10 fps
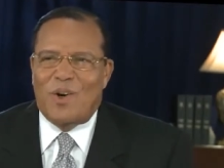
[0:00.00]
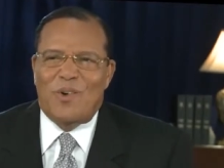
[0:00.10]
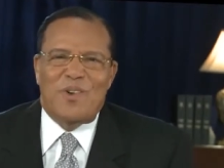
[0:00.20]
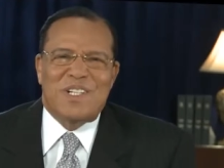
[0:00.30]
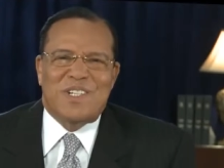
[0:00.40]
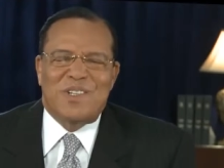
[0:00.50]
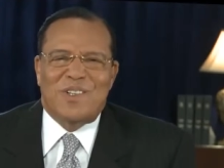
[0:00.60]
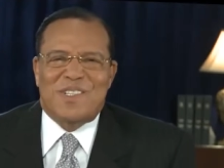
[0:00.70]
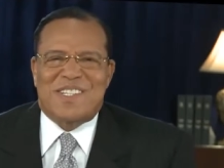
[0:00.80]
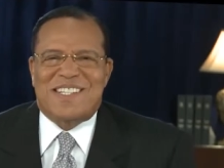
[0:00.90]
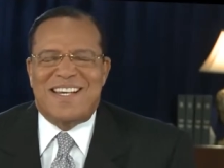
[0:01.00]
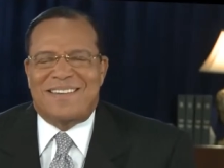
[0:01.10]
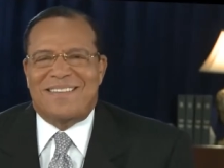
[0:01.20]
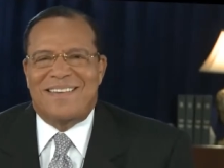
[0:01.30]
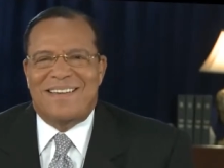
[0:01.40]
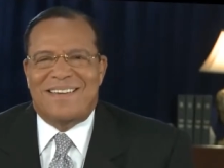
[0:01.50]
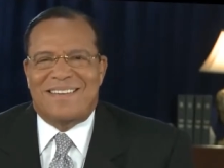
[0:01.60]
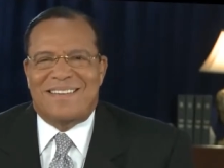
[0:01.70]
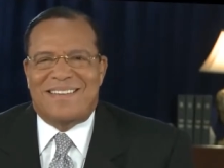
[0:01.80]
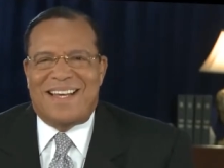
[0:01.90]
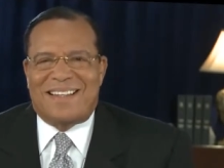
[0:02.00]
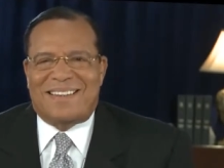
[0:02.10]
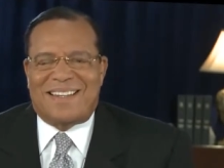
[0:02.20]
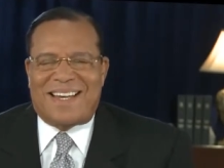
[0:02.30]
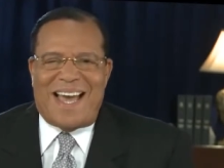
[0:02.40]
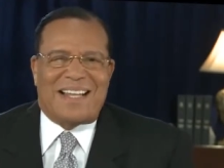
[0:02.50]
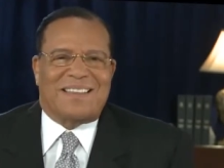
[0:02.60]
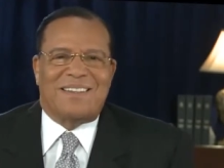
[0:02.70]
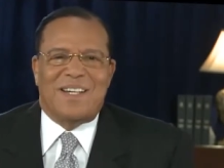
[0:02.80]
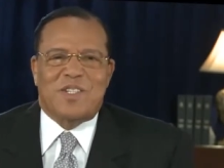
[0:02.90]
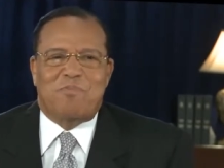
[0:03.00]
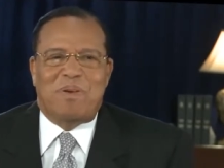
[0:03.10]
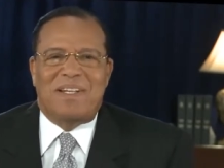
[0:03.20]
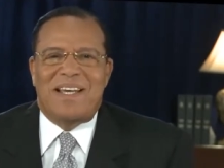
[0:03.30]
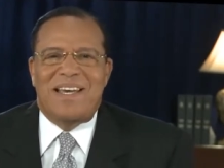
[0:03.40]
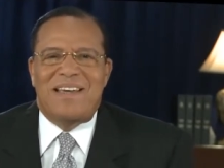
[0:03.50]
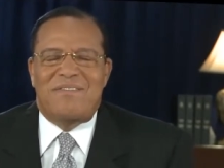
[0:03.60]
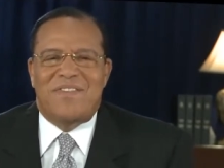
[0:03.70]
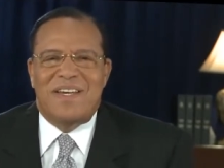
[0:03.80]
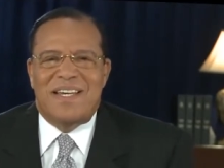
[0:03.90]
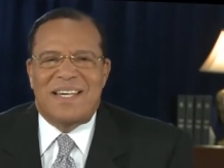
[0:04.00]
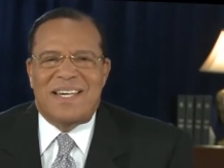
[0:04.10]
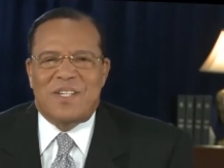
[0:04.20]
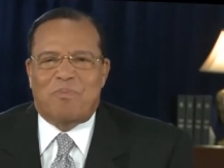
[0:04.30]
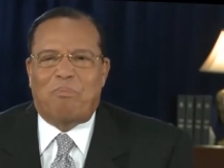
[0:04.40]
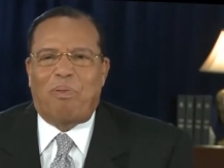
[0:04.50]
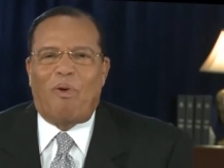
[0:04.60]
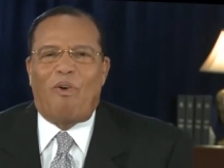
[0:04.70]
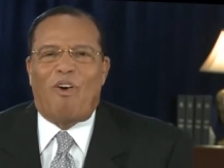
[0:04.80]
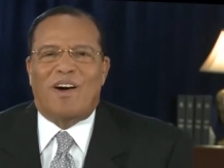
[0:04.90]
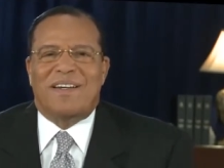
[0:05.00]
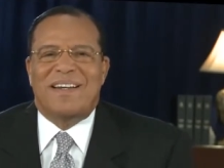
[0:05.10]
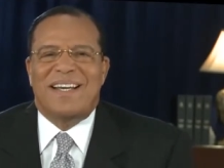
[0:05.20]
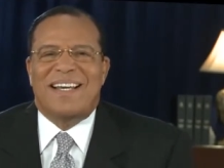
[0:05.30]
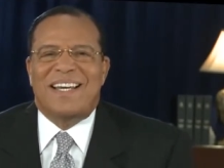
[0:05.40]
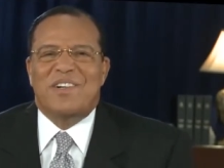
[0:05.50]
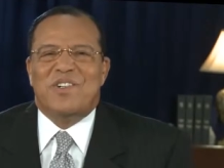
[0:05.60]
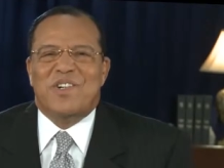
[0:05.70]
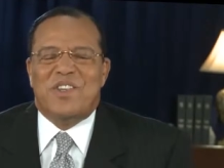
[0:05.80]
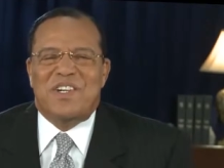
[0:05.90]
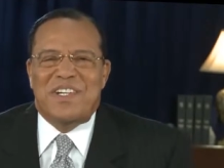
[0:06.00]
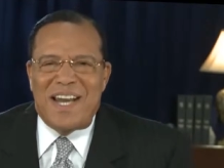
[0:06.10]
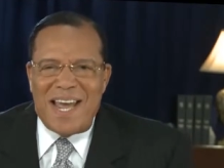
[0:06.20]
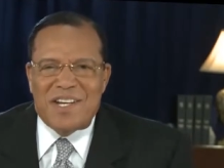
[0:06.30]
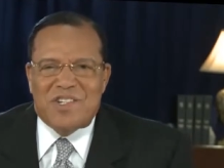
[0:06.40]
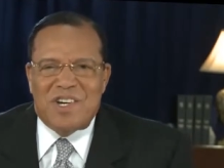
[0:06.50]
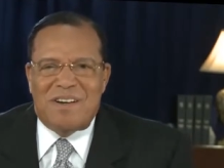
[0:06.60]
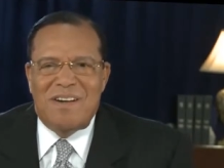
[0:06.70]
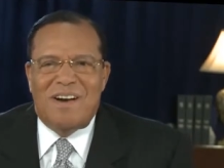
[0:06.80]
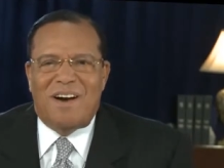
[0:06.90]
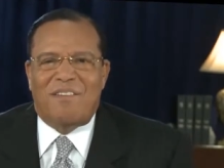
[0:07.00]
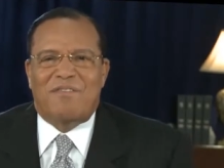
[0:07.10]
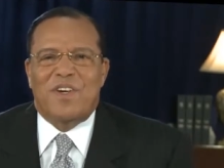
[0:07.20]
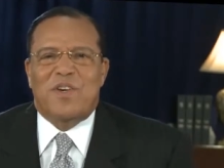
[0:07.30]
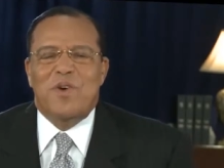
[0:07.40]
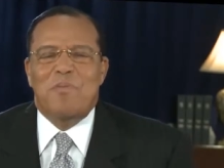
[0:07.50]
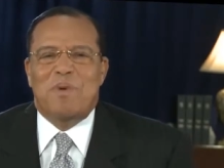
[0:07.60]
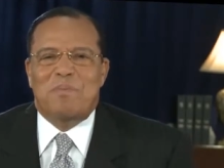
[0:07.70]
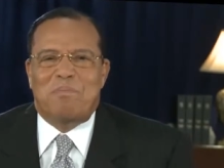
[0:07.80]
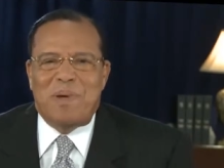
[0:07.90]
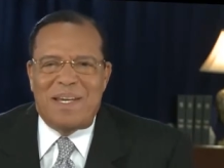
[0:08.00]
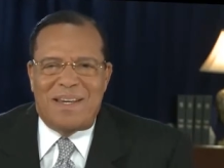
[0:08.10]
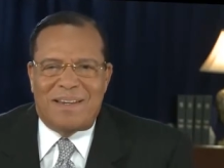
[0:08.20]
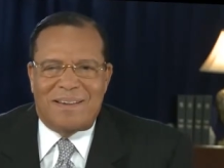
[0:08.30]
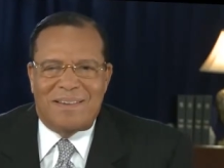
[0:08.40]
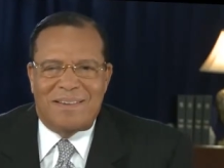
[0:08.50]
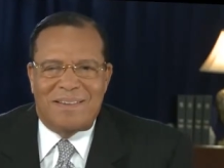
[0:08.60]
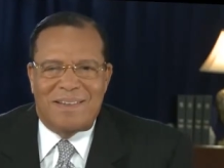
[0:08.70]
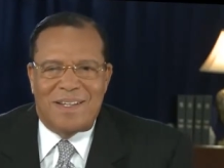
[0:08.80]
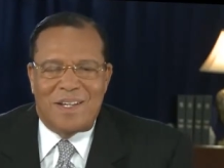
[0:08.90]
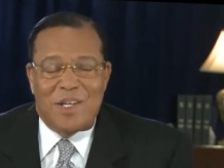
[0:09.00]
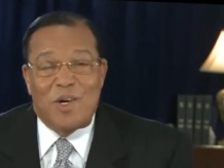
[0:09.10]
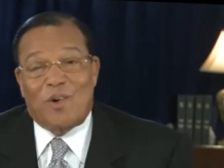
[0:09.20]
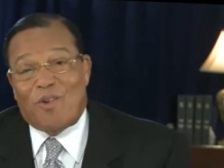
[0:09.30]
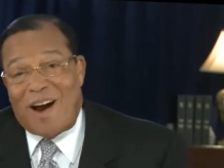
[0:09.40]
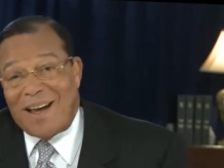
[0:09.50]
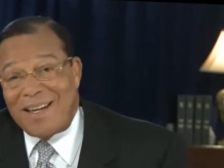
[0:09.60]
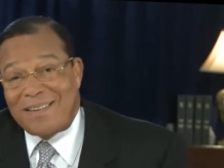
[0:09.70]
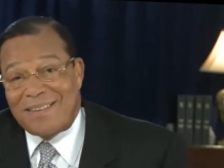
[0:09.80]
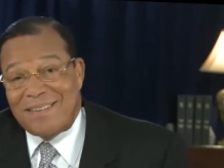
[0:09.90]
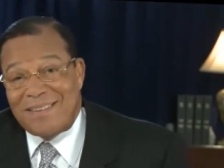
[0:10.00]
Original sin that the Catholics believe is born into the nature of the human being. You're right,